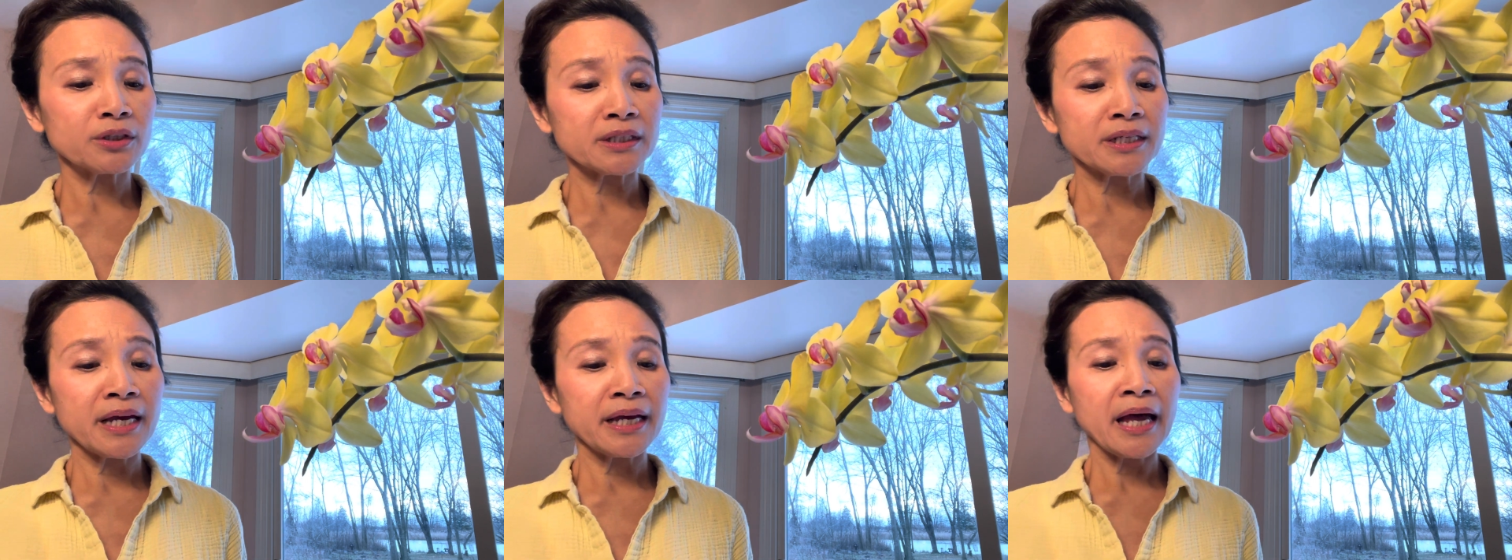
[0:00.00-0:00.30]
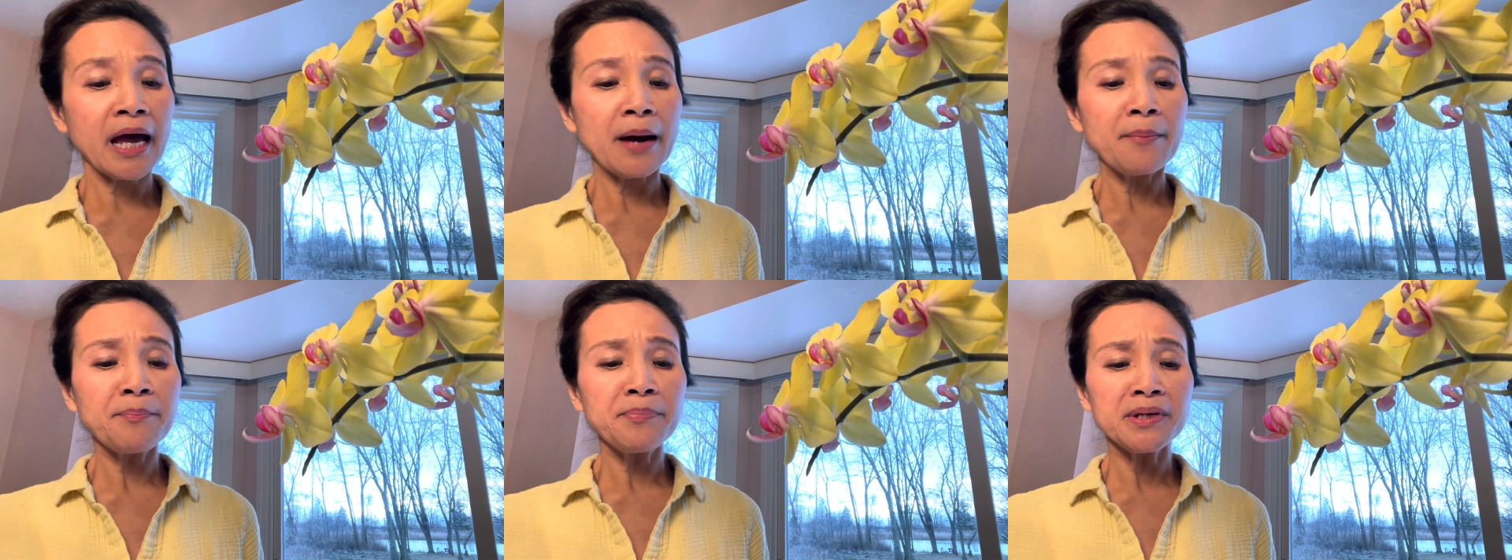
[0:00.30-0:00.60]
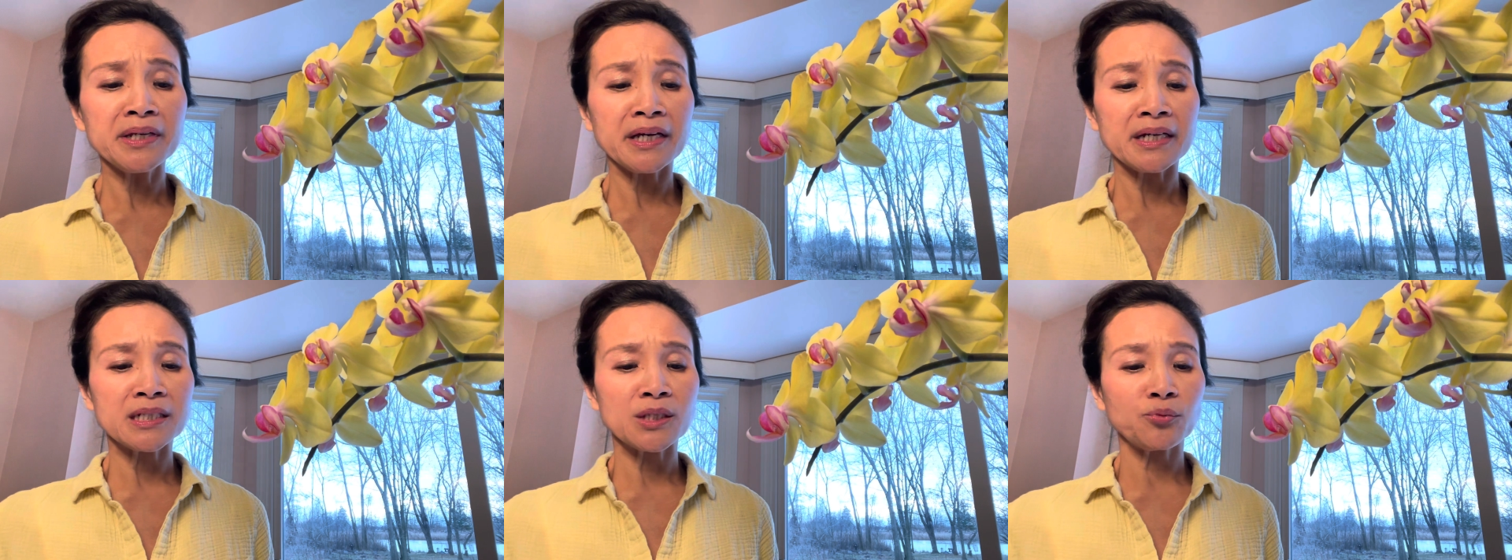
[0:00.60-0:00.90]
take
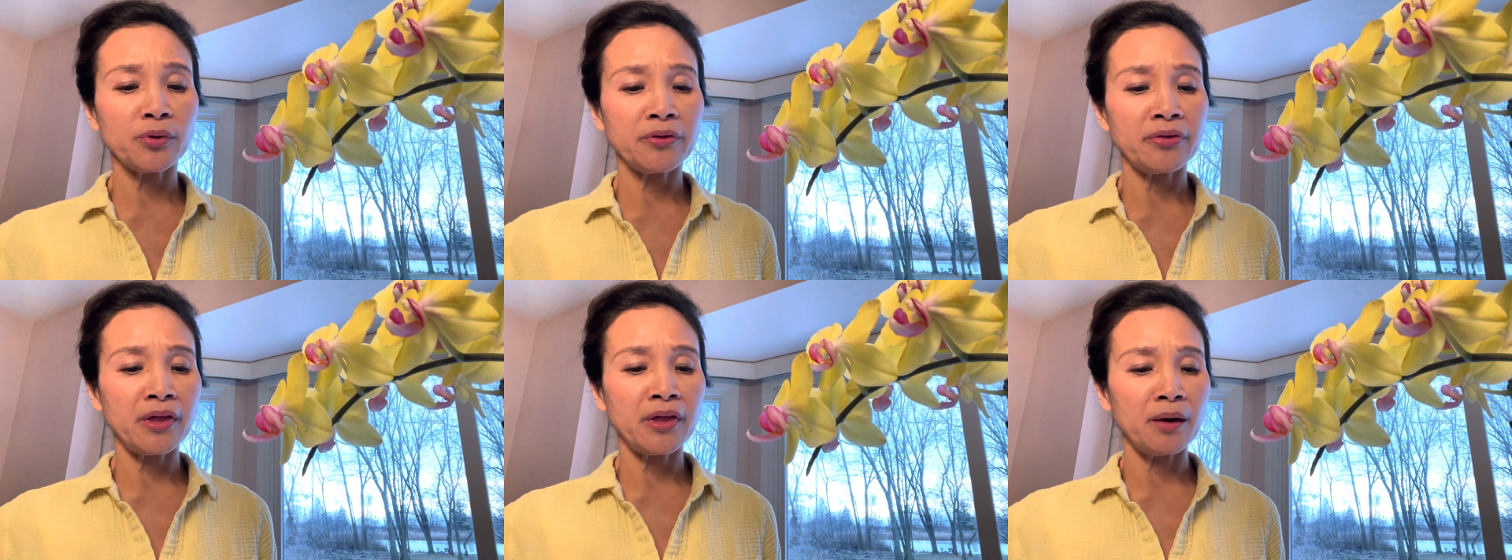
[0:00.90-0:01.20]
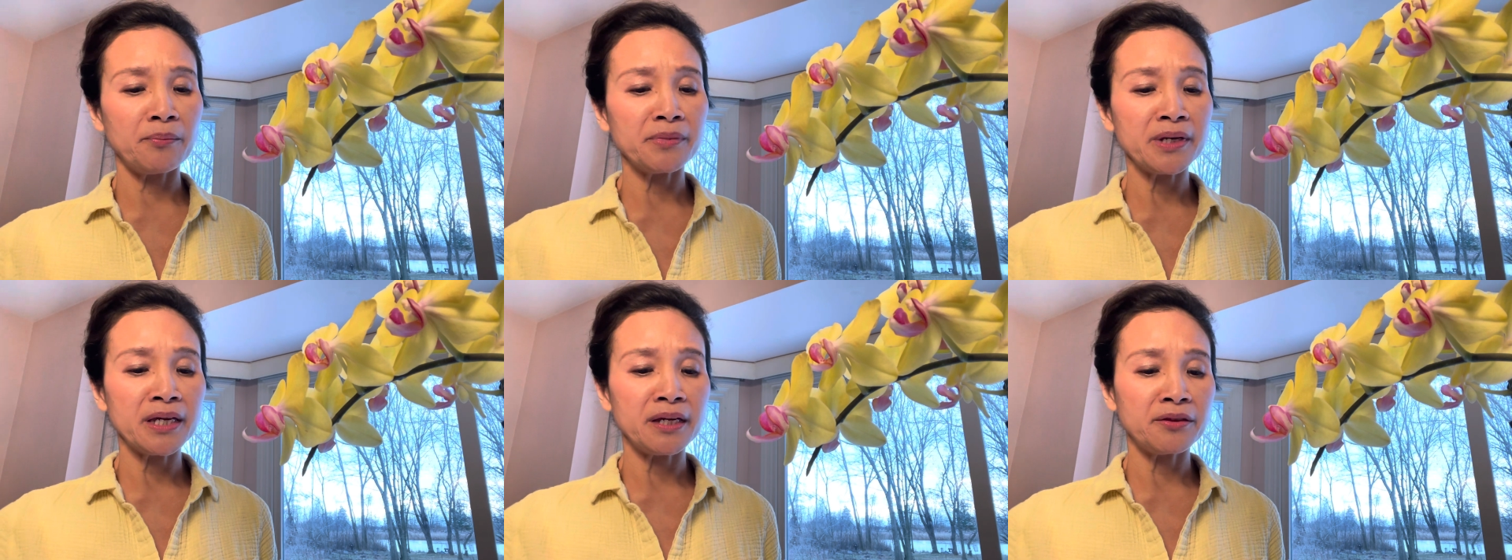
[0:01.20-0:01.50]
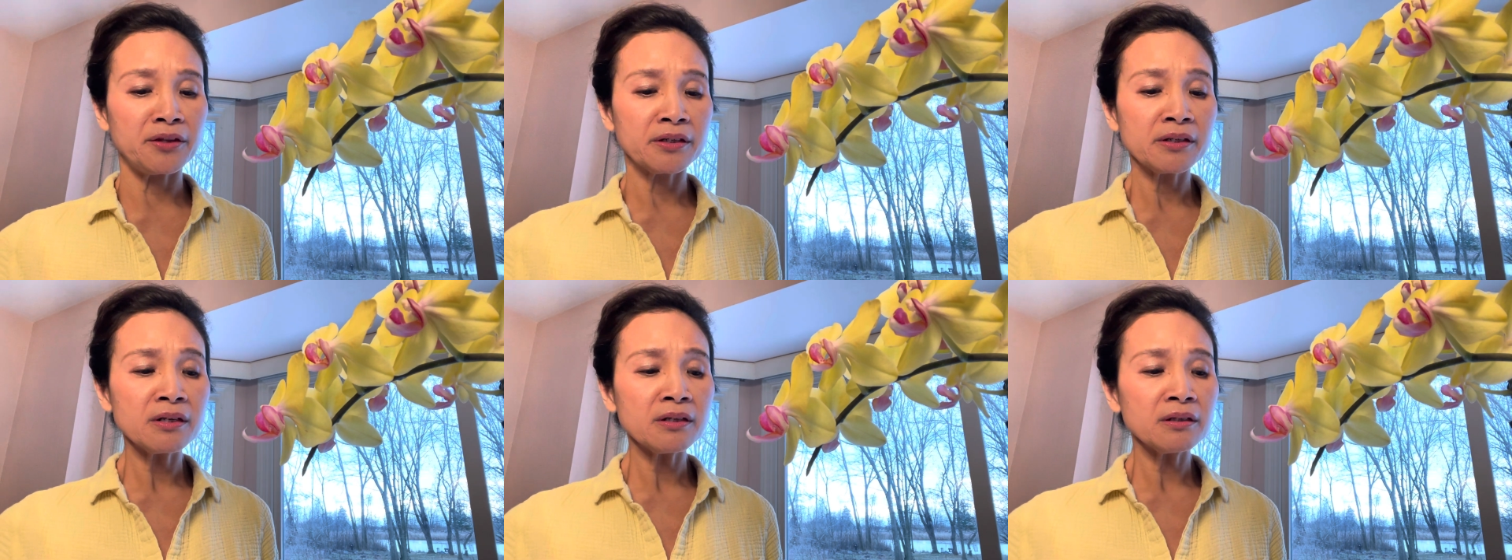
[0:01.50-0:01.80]
happiness with them
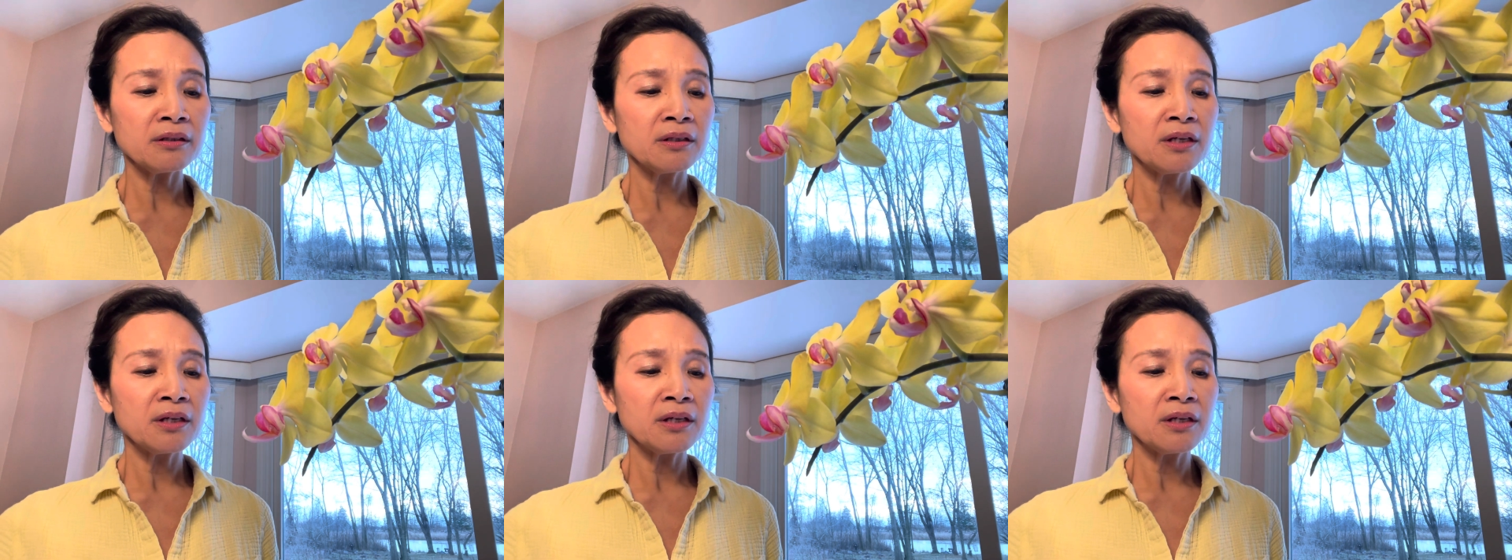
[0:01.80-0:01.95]
either,